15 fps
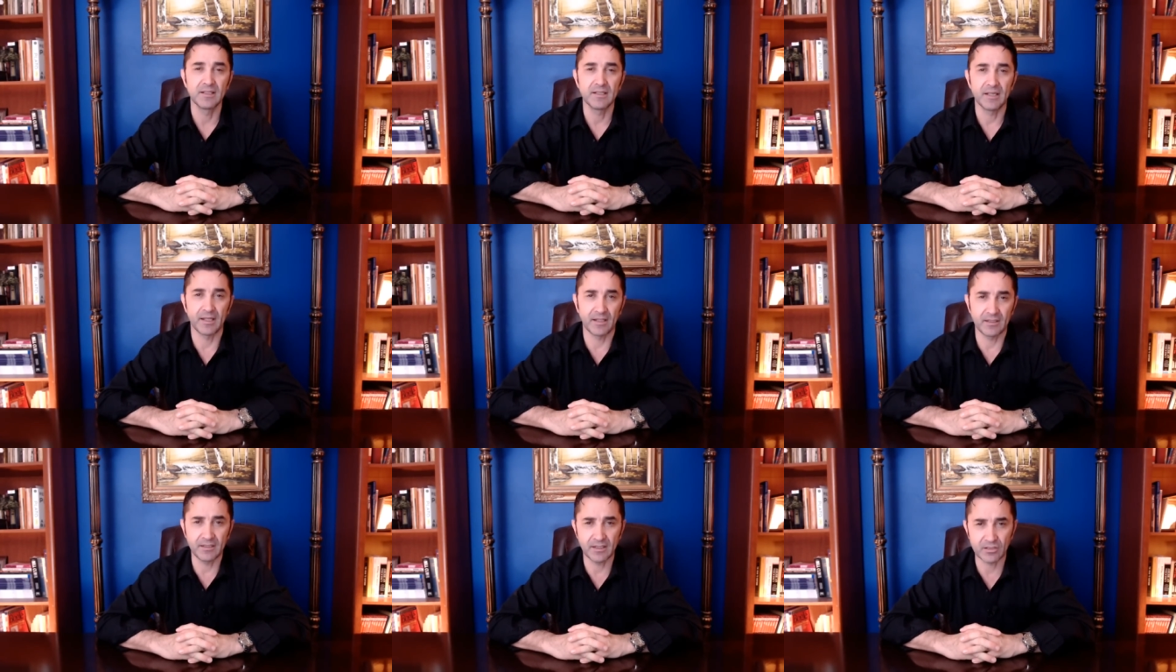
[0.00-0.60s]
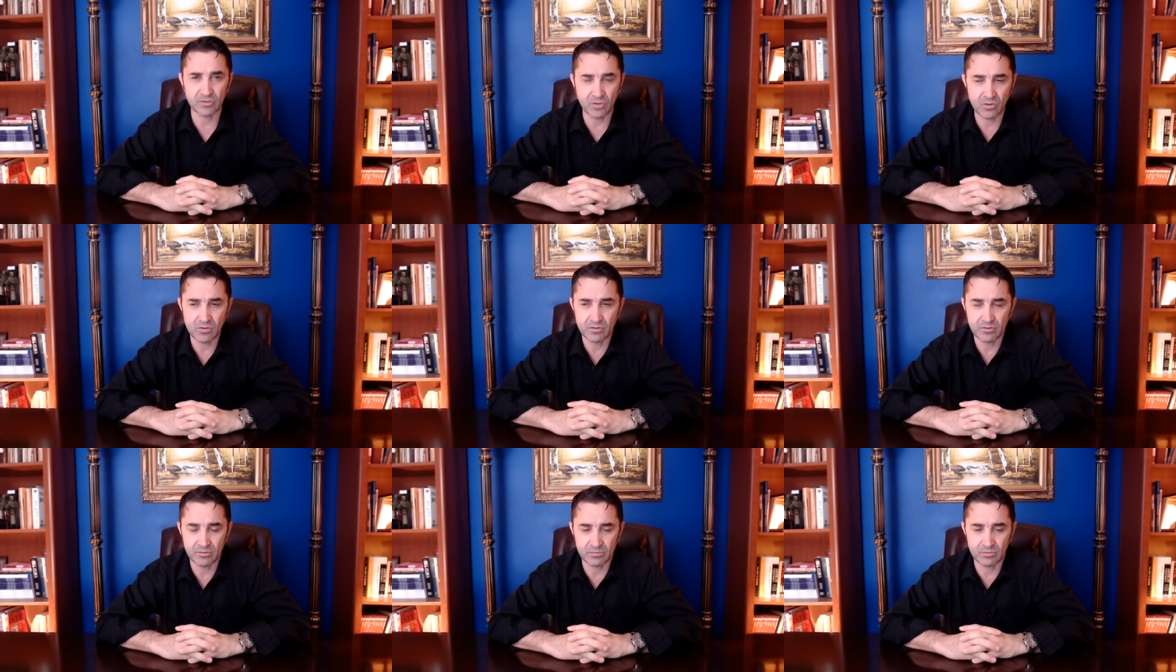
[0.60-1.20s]
and I think that's
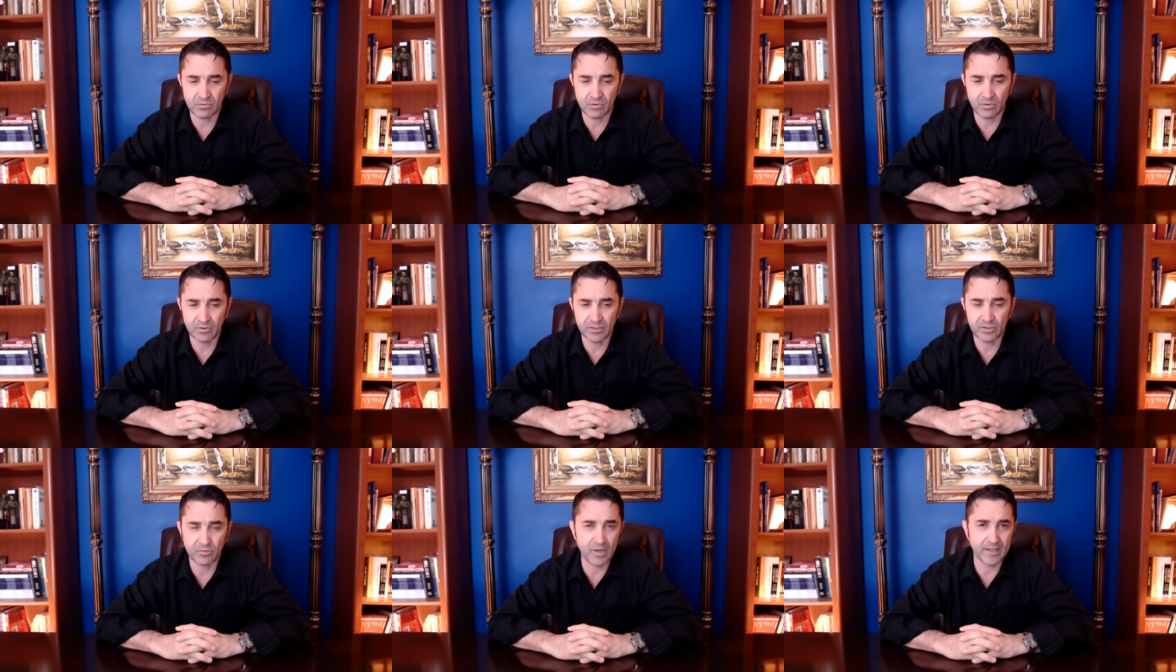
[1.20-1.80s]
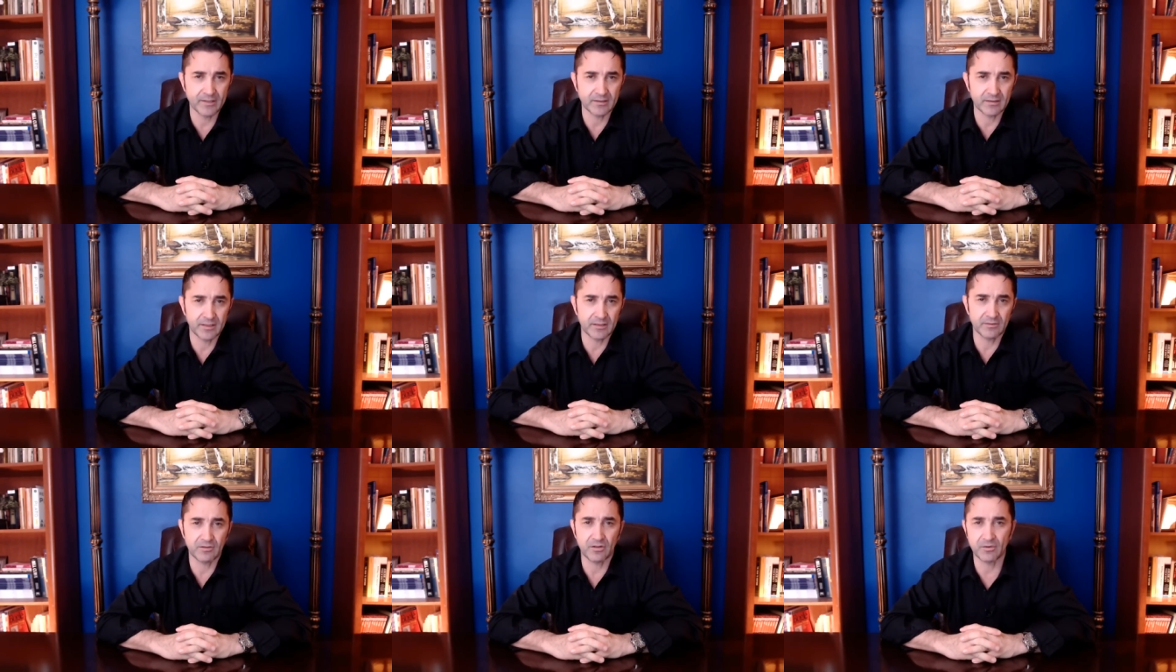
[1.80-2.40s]
only, only right
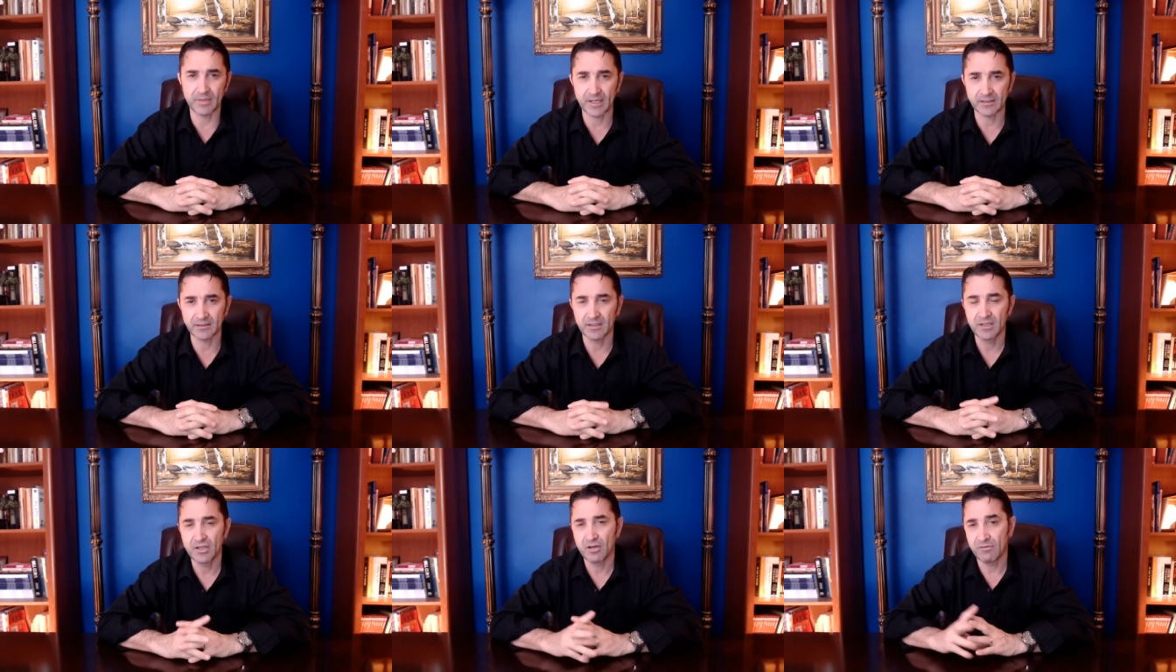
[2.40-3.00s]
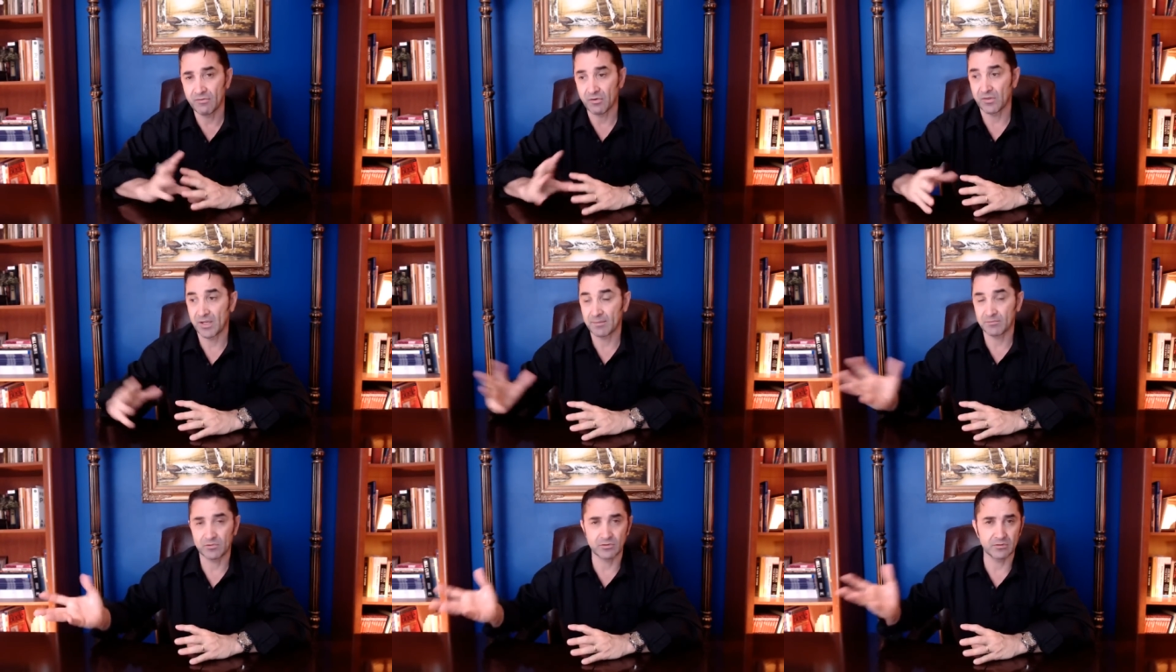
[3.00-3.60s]
and correct for
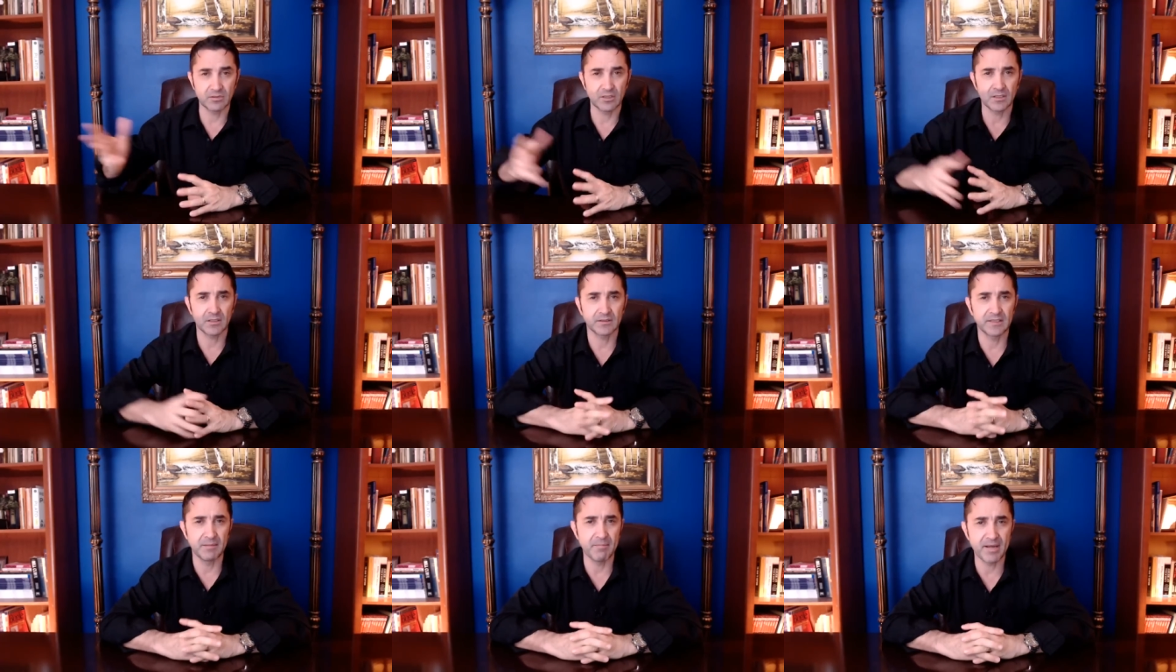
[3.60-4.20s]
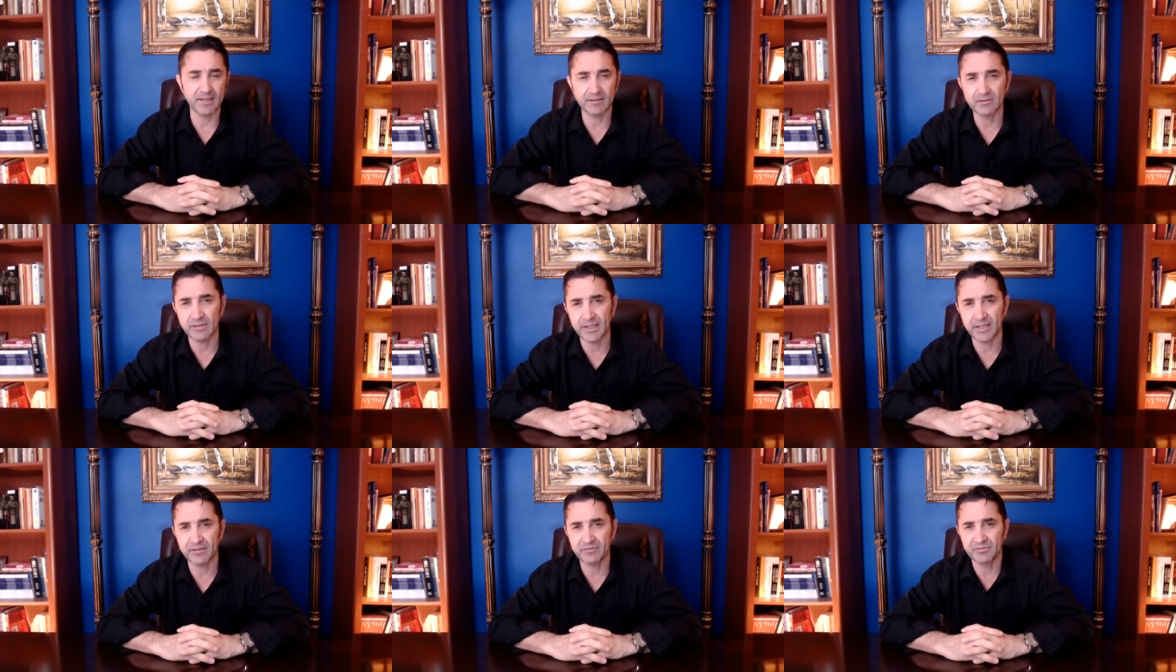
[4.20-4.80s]
them to uh, demand to
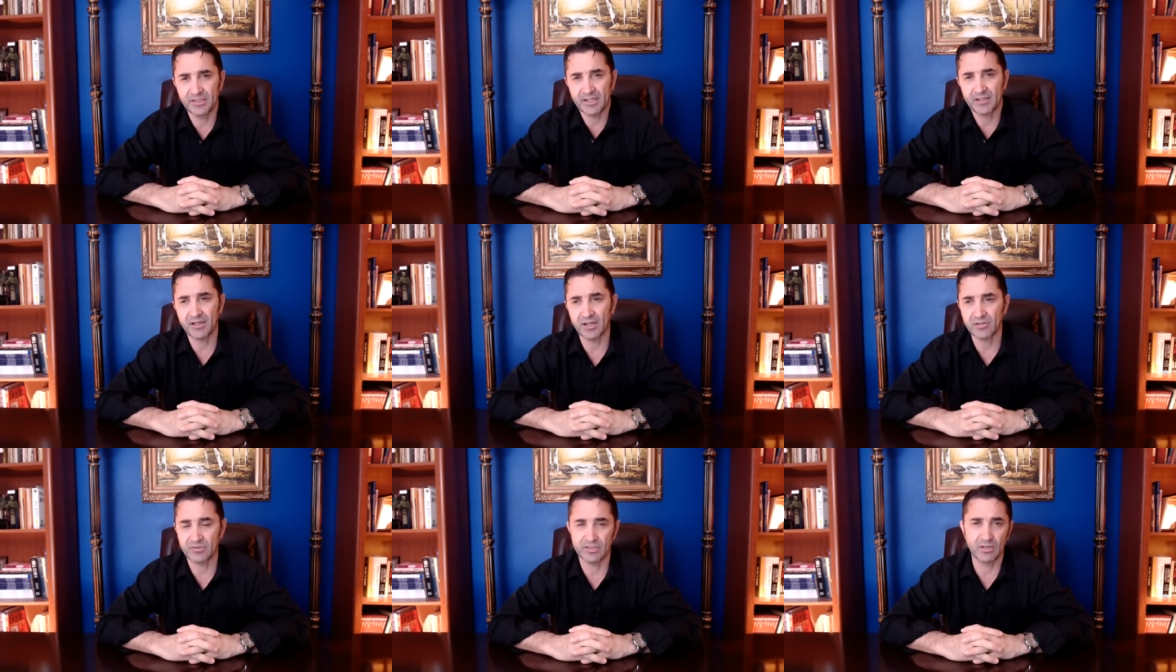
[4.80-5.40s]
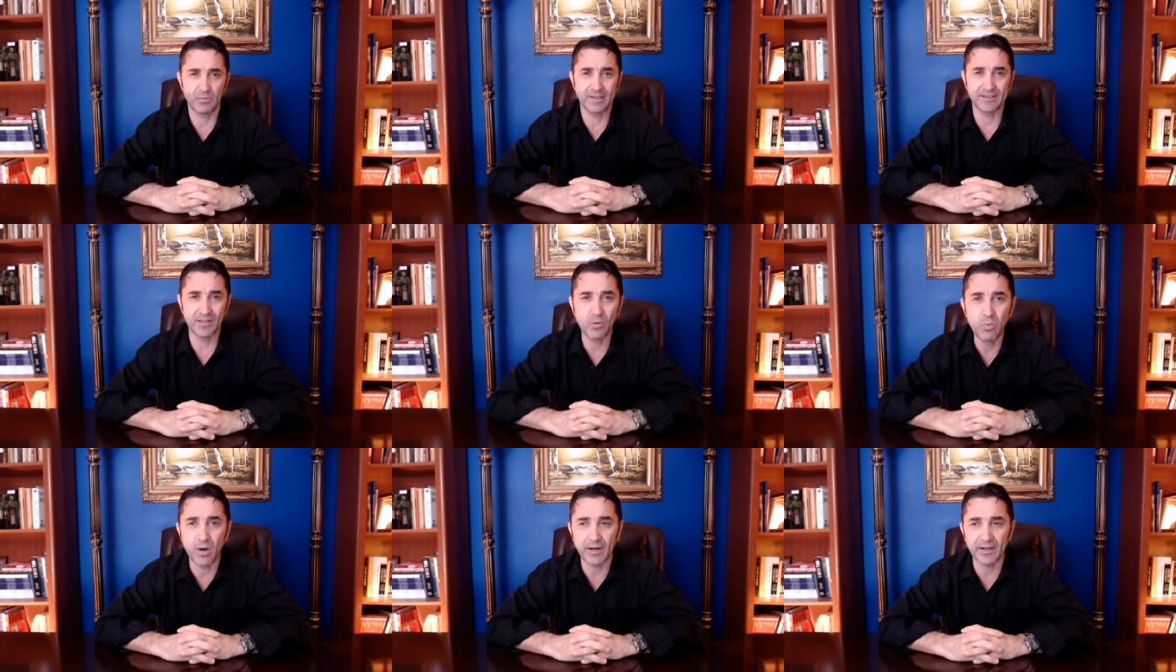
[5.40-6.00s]
have their country the way they
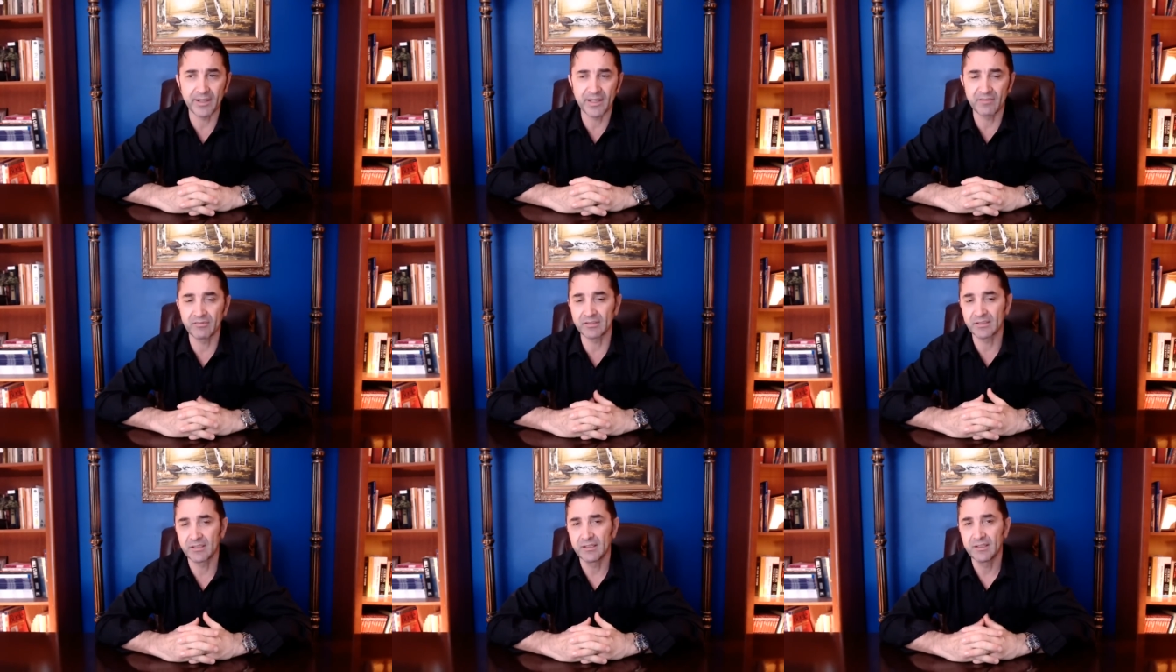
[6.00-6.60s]
want to have it.